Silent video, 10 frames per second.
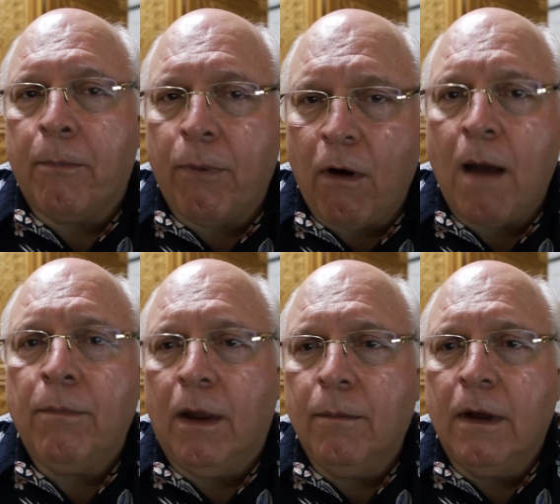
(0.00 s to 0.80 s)

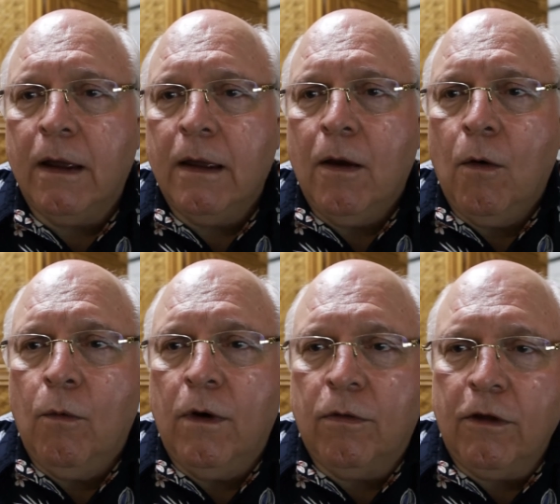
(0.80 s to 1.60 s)
problem
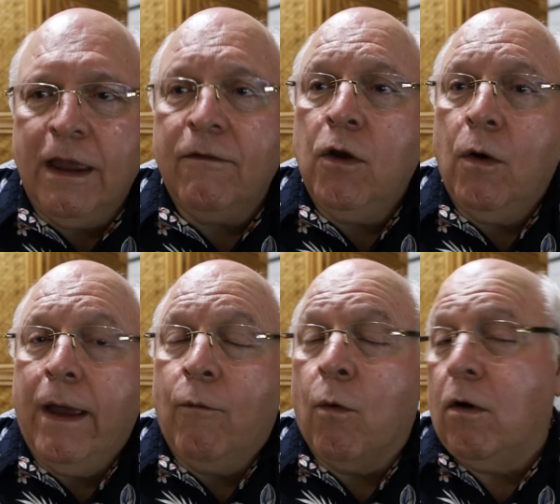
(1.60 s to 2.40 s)
with giving you
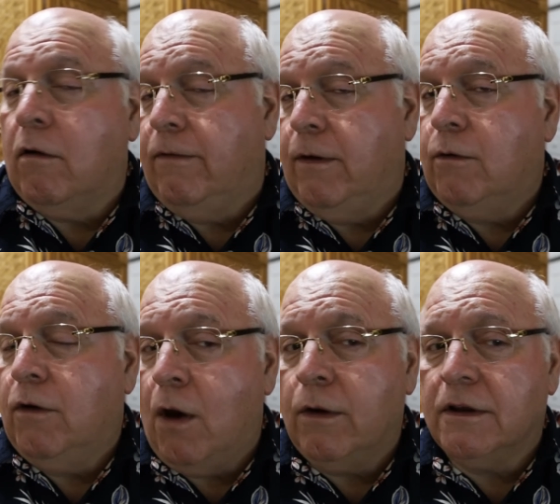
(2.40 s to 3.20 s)
a worldview
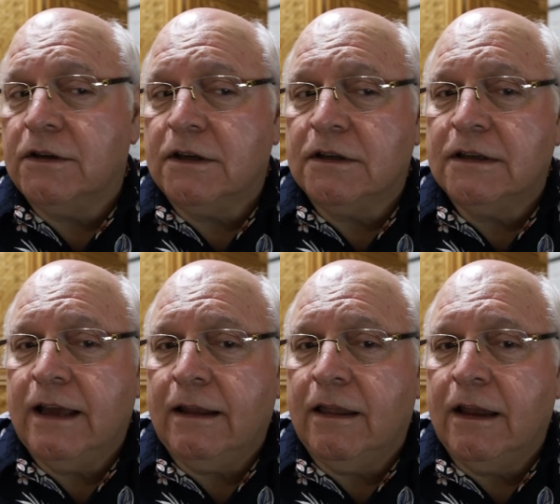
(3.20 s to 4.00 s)
notice is
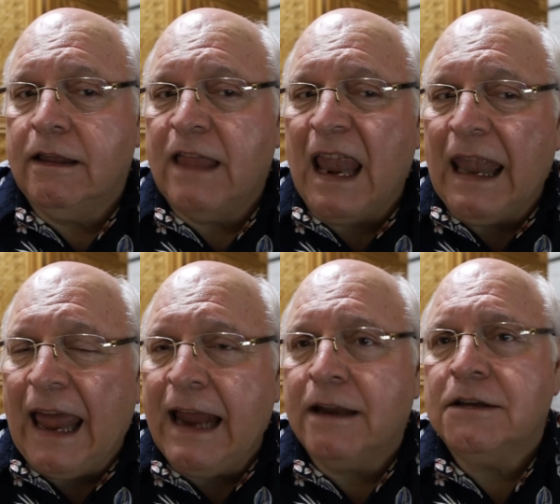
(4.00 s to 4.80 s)
that the
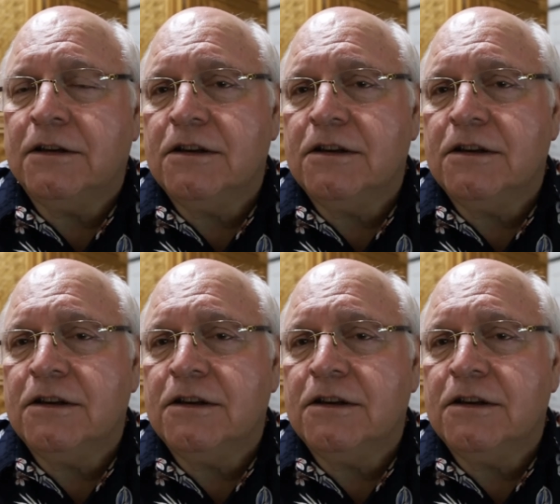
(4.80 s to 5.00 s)
latest